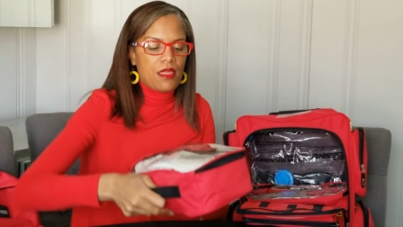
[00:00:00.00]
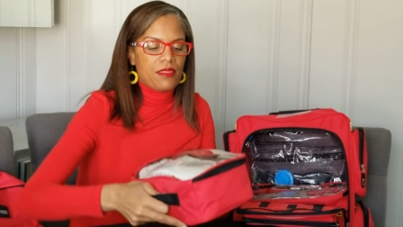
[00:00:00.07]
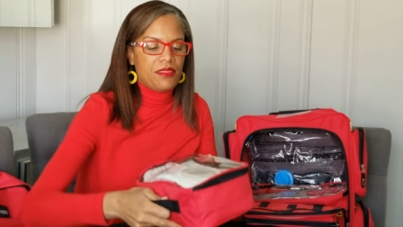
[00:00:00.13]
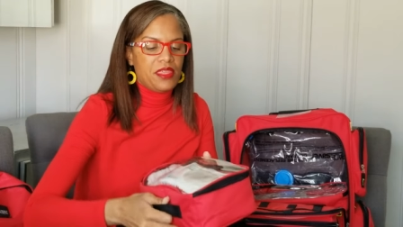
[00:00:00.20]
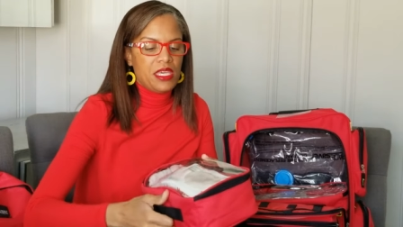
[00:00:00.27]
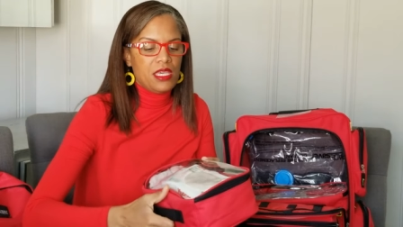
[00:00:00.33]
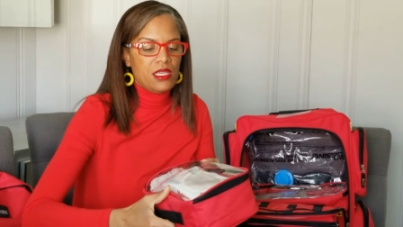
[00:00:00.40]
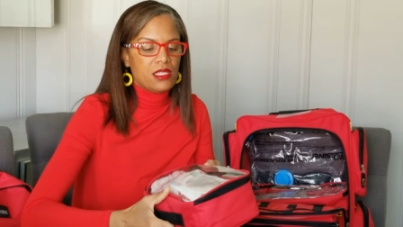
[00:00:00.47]

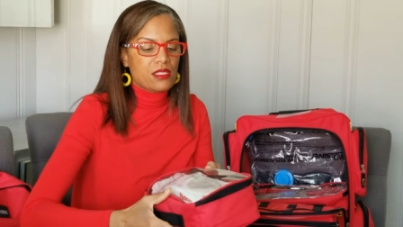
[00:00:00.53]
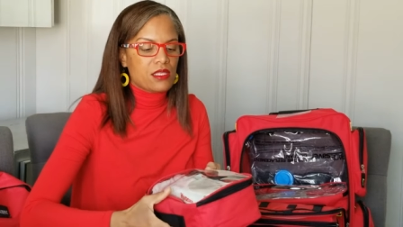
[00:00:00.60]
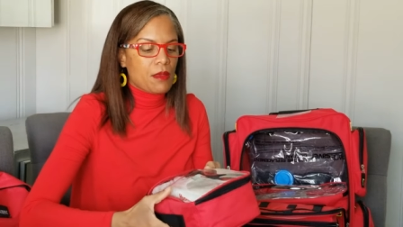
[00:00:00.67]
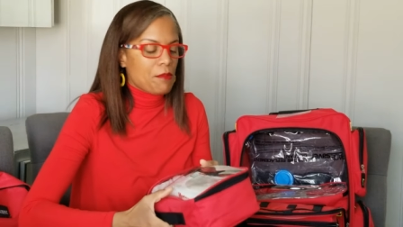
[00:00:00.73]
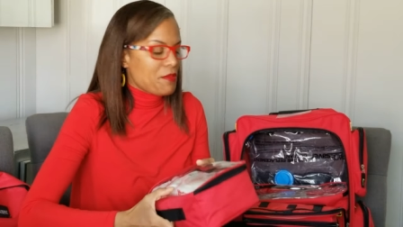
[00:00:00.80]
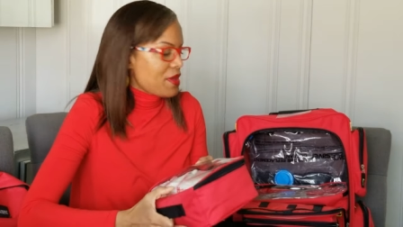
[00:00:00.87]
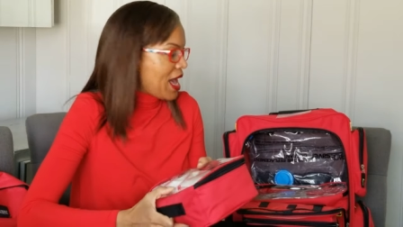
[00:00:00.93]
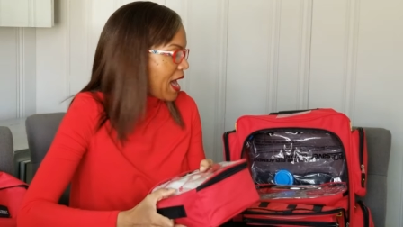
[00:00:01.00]
These
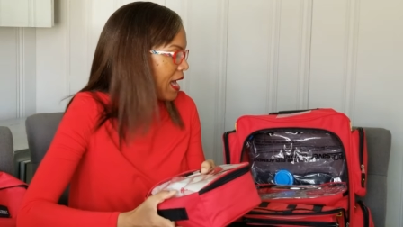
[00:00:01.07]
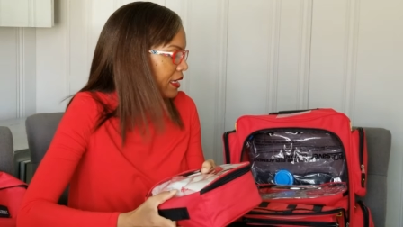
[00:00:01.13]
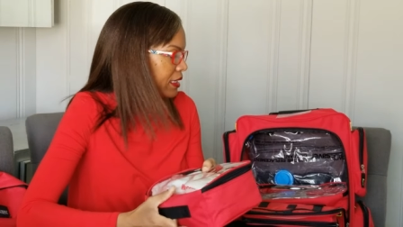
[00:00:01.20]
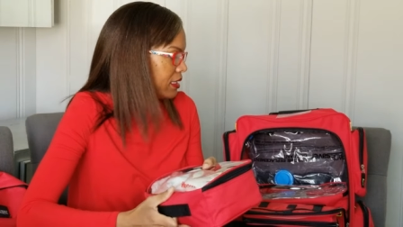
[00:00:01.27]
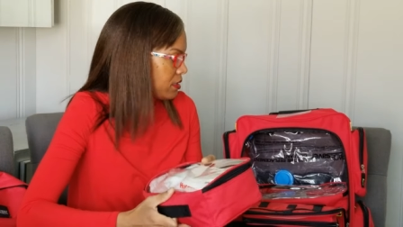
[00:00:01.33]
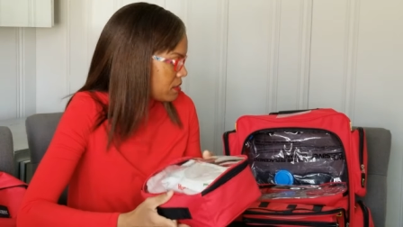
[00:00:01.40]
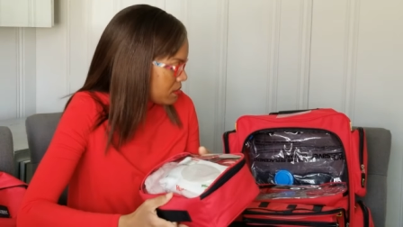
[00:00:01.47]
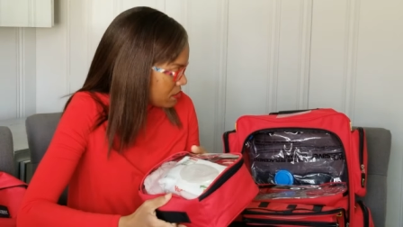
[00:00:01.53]

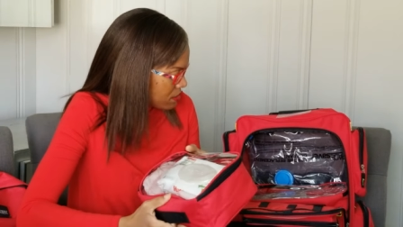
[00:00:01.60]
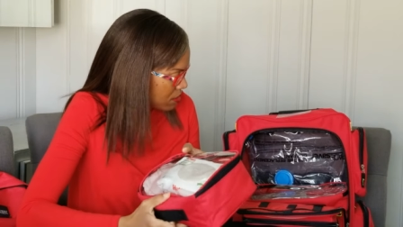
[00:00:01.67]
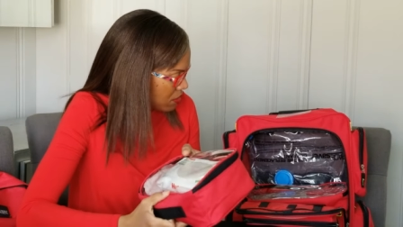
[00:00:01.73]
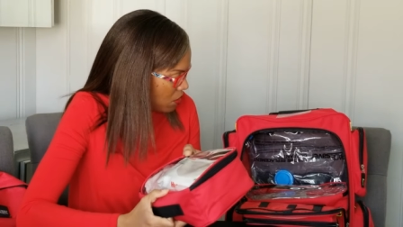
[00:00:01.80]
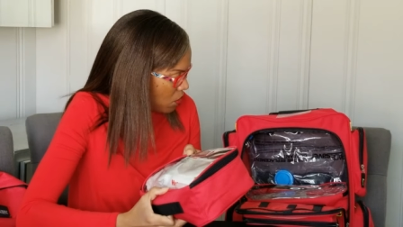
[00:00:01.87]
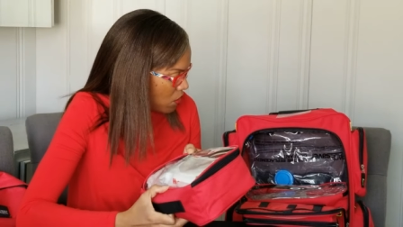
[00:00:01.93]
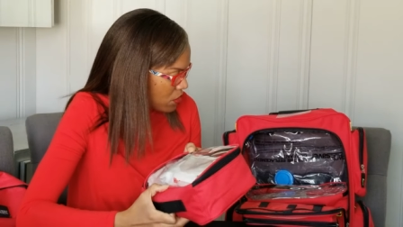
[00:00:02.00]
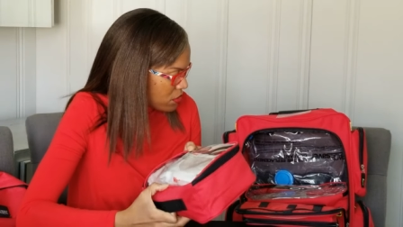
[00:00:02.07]
packets
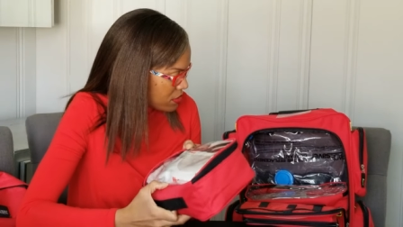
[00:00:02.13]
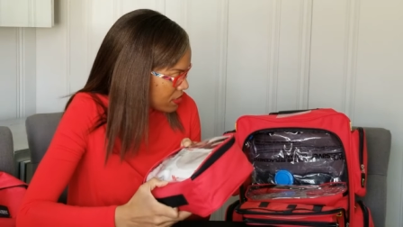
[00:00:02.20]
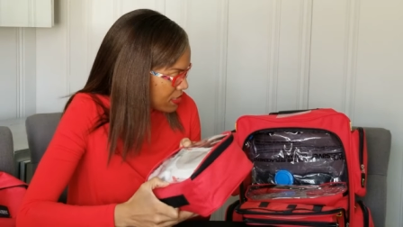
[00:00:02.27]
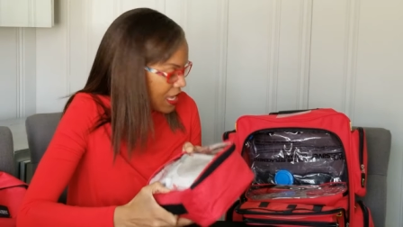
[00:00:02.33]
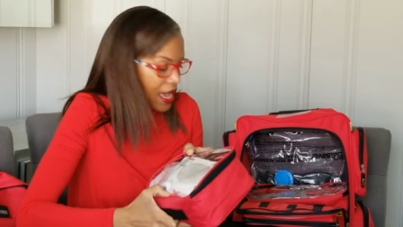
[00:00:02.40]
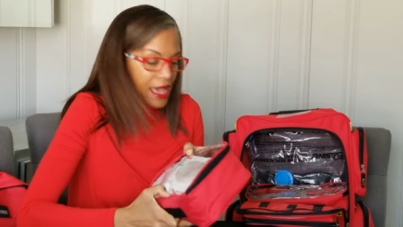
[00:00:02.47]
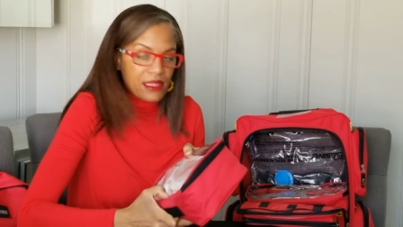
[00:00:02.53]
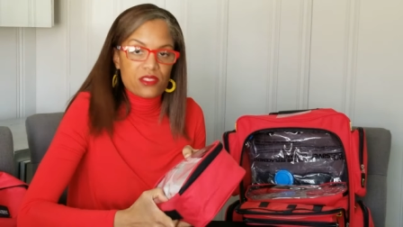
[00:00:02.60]
or
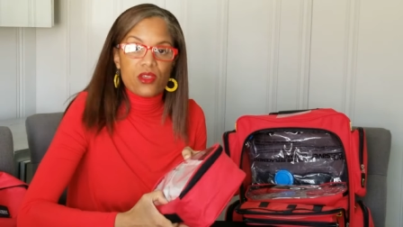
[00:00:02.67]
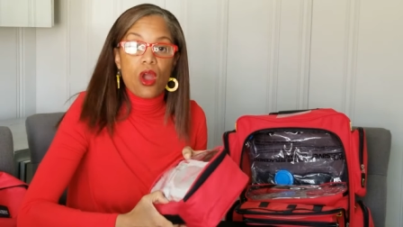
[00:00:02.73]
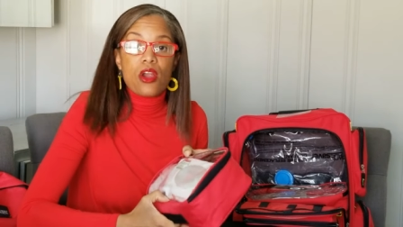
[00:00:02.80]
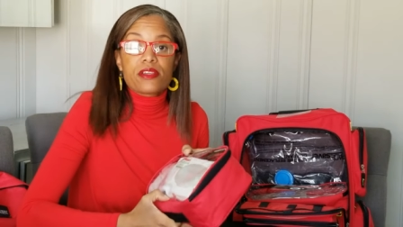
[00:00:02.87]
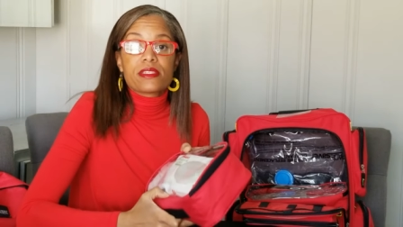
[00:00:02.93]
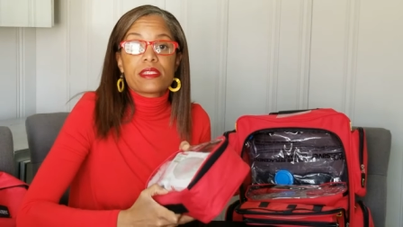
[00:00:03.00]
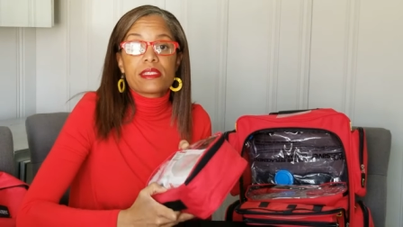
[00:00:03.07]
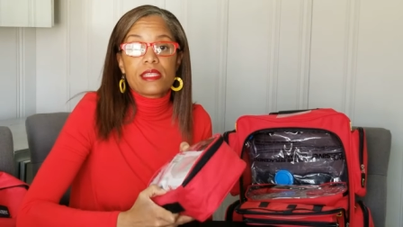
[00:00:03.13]
sacks are
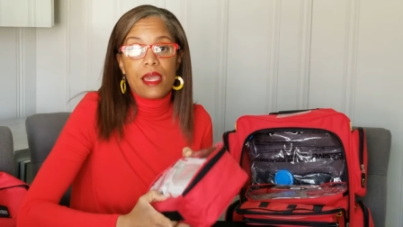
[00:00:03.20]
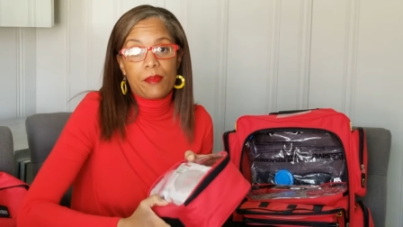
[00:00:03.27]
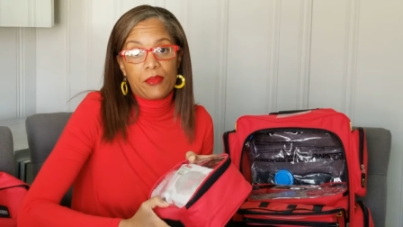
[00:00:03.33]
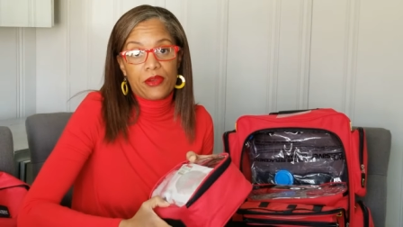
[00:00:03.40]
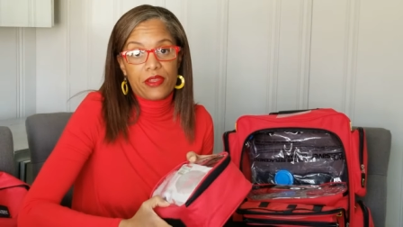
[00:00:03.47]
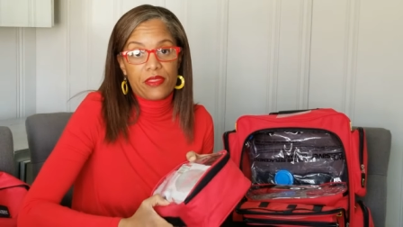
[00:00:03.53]
separate.